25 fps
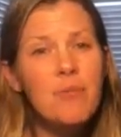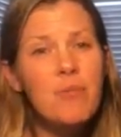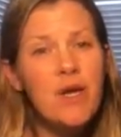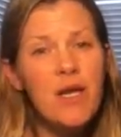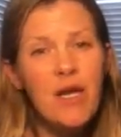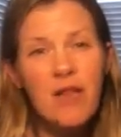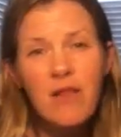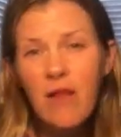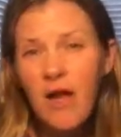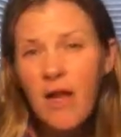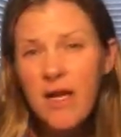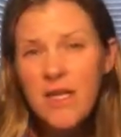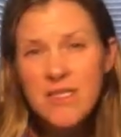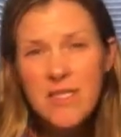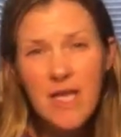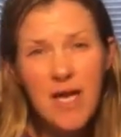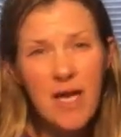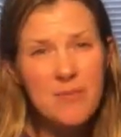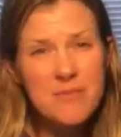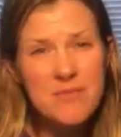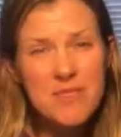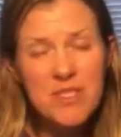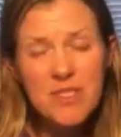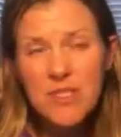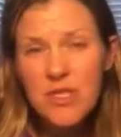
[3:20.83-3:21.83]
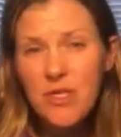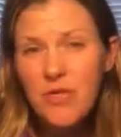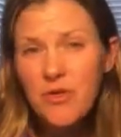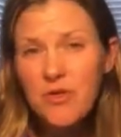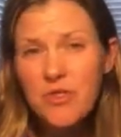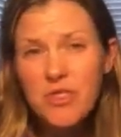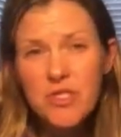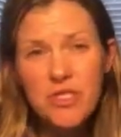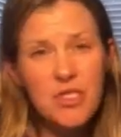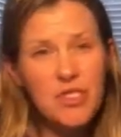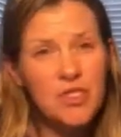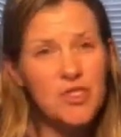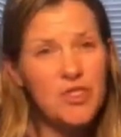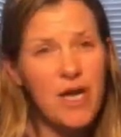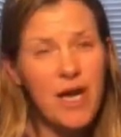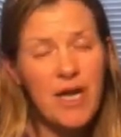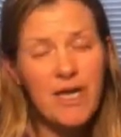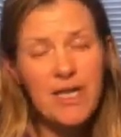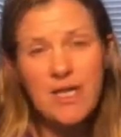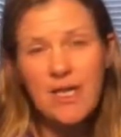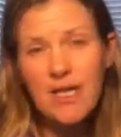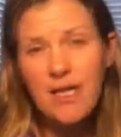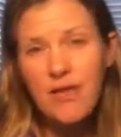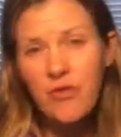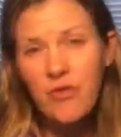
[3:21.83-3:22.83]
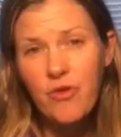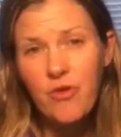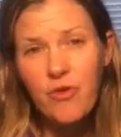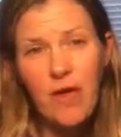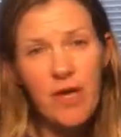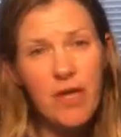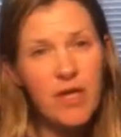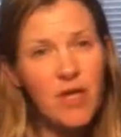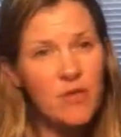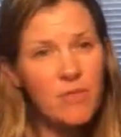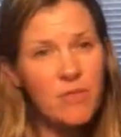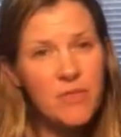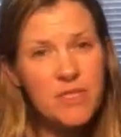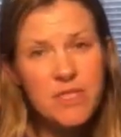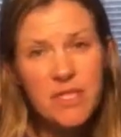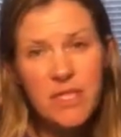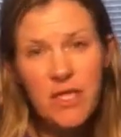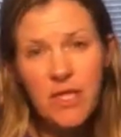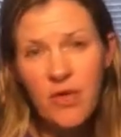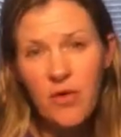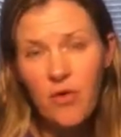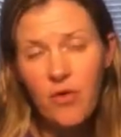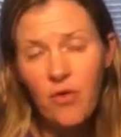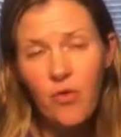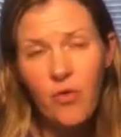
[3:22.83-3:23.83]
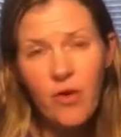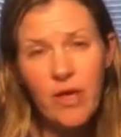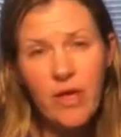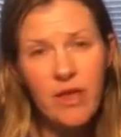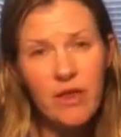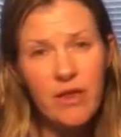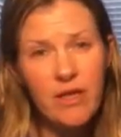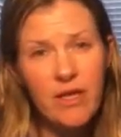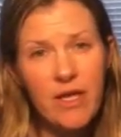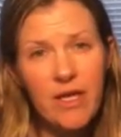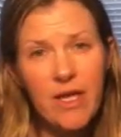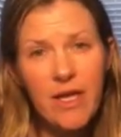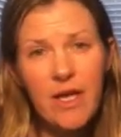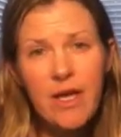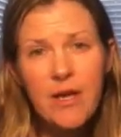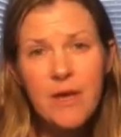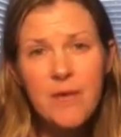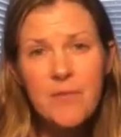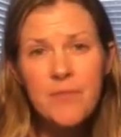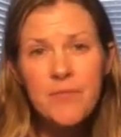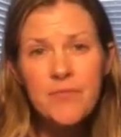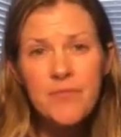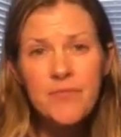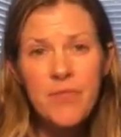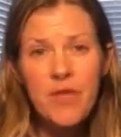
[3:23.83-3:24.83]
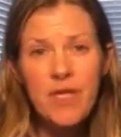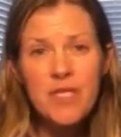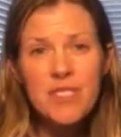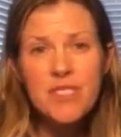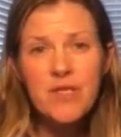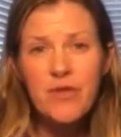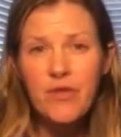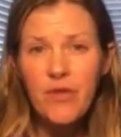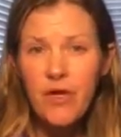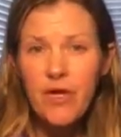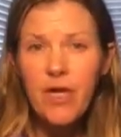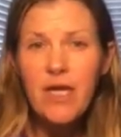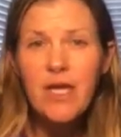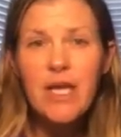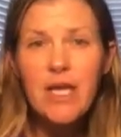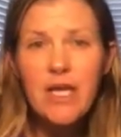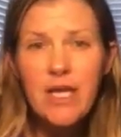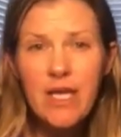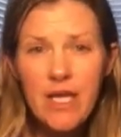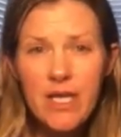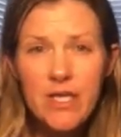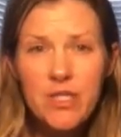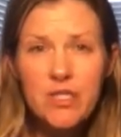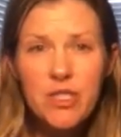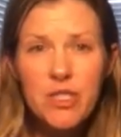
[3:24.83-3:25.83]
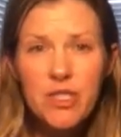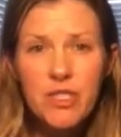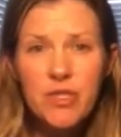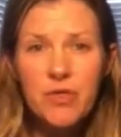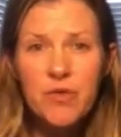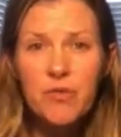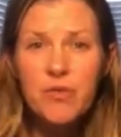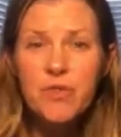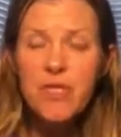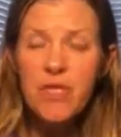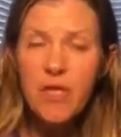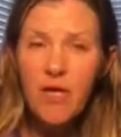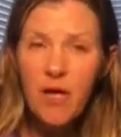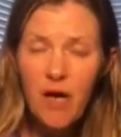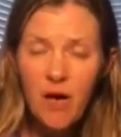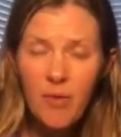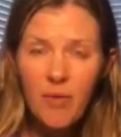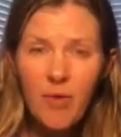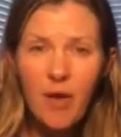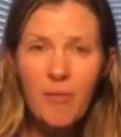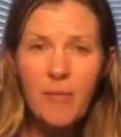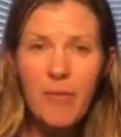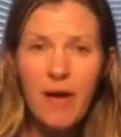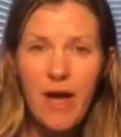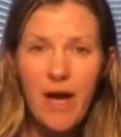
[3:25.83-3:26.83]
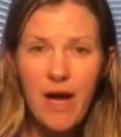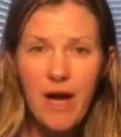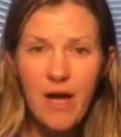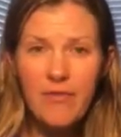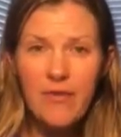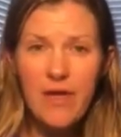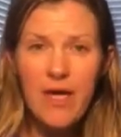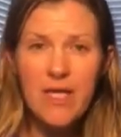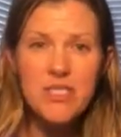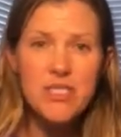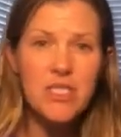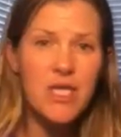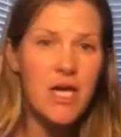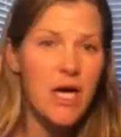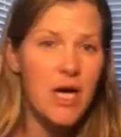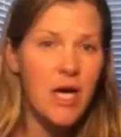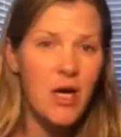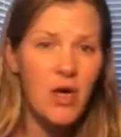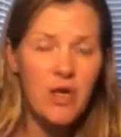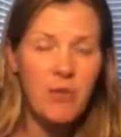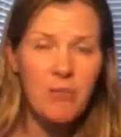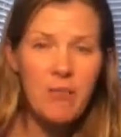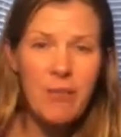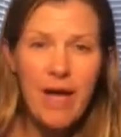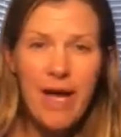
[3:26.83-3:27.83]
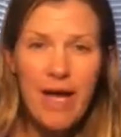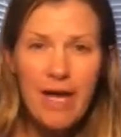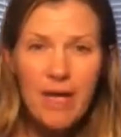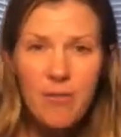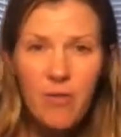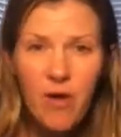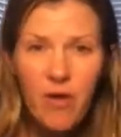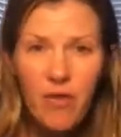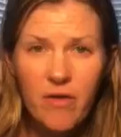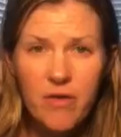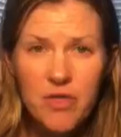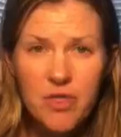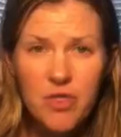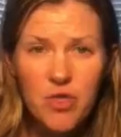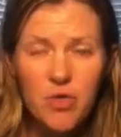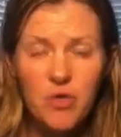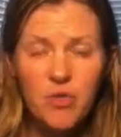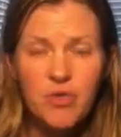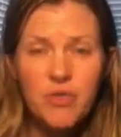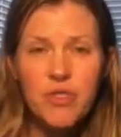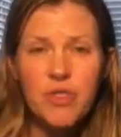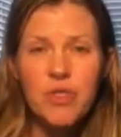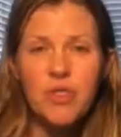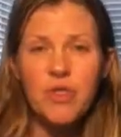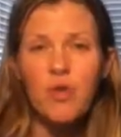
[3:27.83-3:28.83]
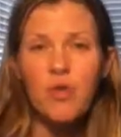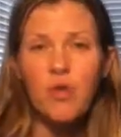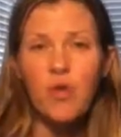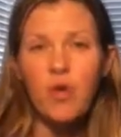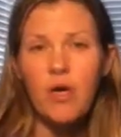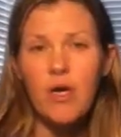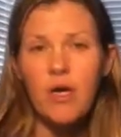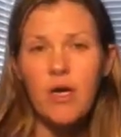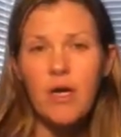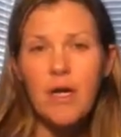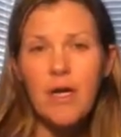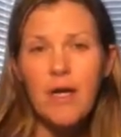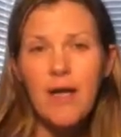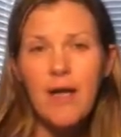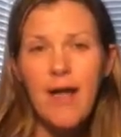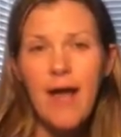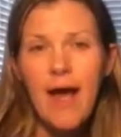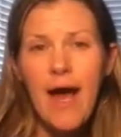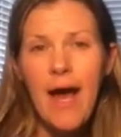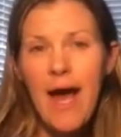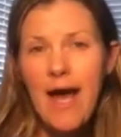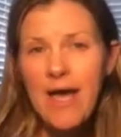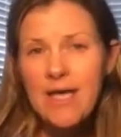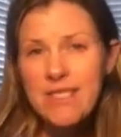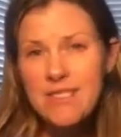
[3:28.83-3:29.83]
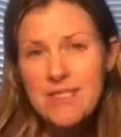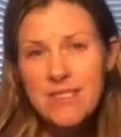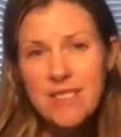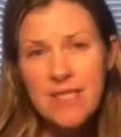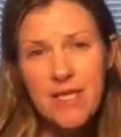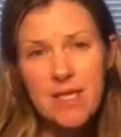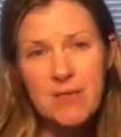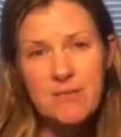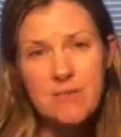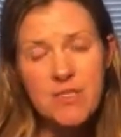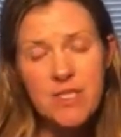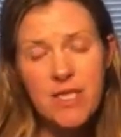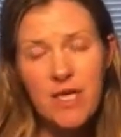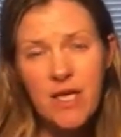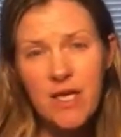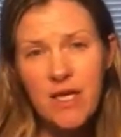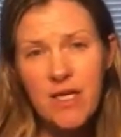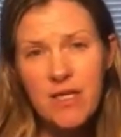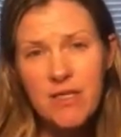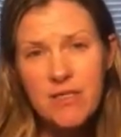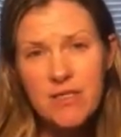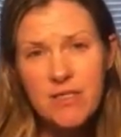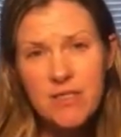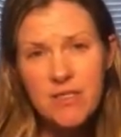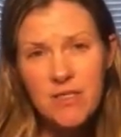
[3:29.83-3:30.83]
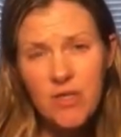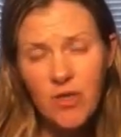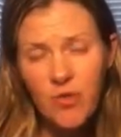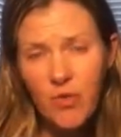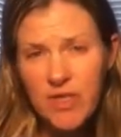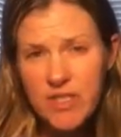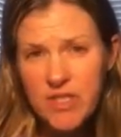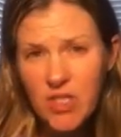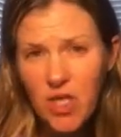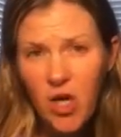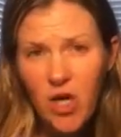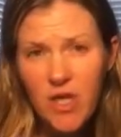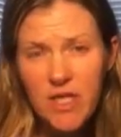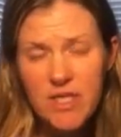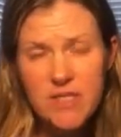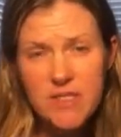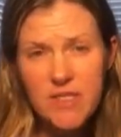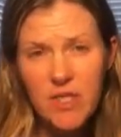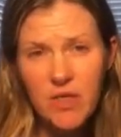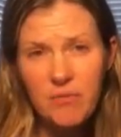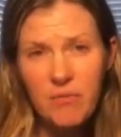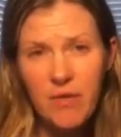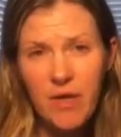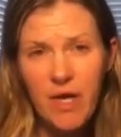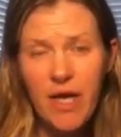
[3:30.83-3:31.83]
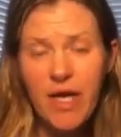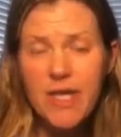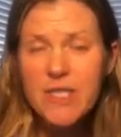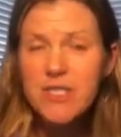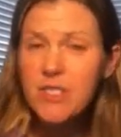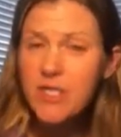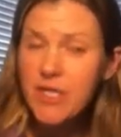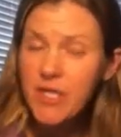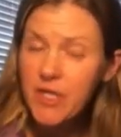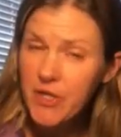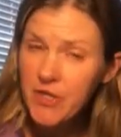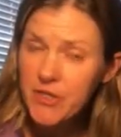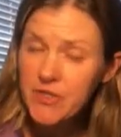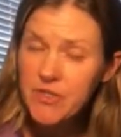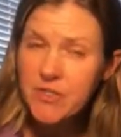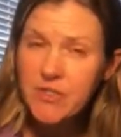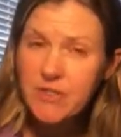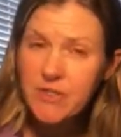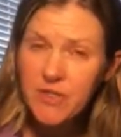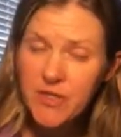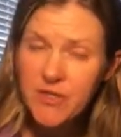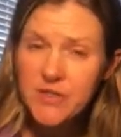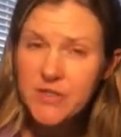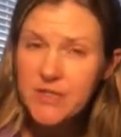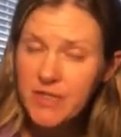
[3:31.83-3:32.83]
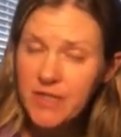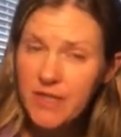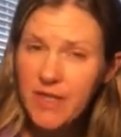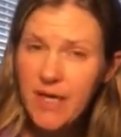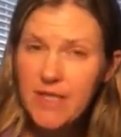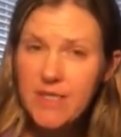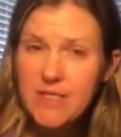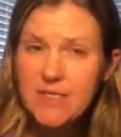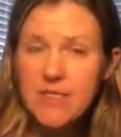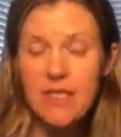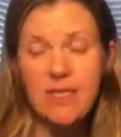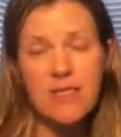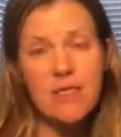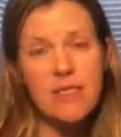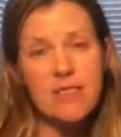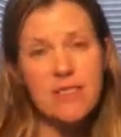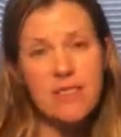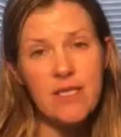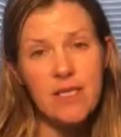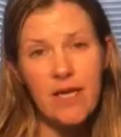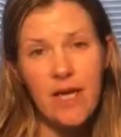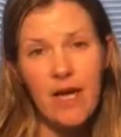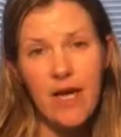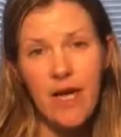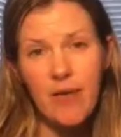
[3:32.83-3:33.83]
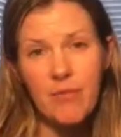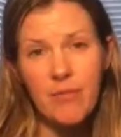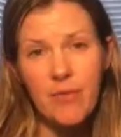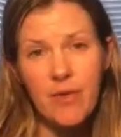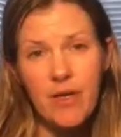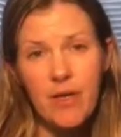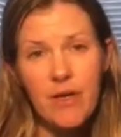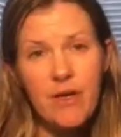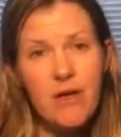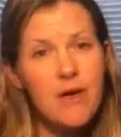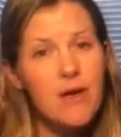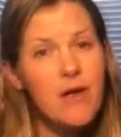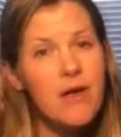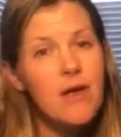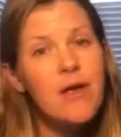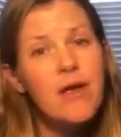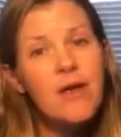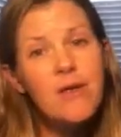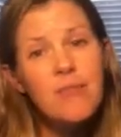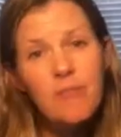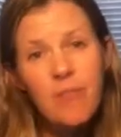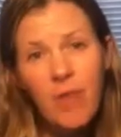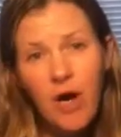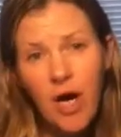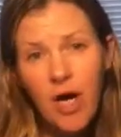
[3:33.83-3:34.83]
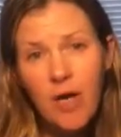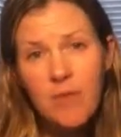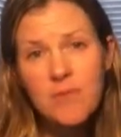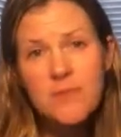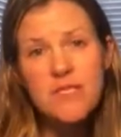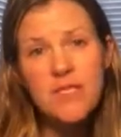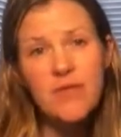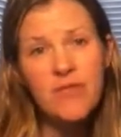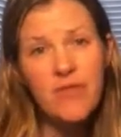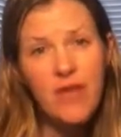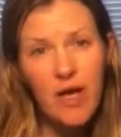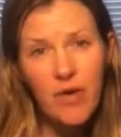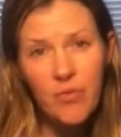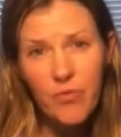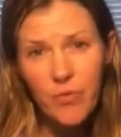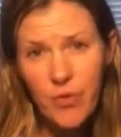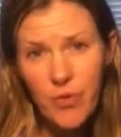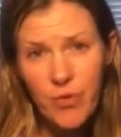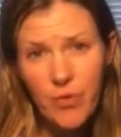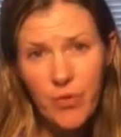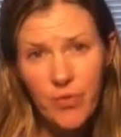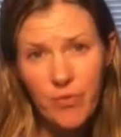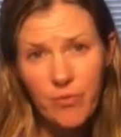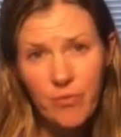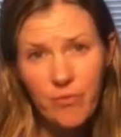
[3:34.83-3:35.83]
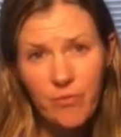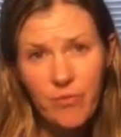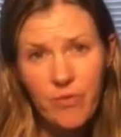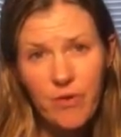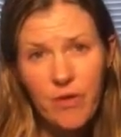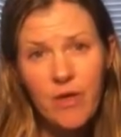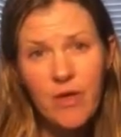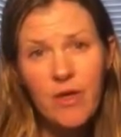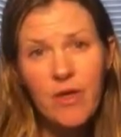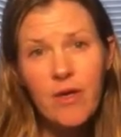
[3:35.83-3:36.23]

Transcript: But a lot of times the tutor's just trying to get through that new material quickly. So they're going to need you to come up behind that child and pat them on the shoulder or ask them to to quit talking so much and here's here's the next thing that's going to happen moms in that room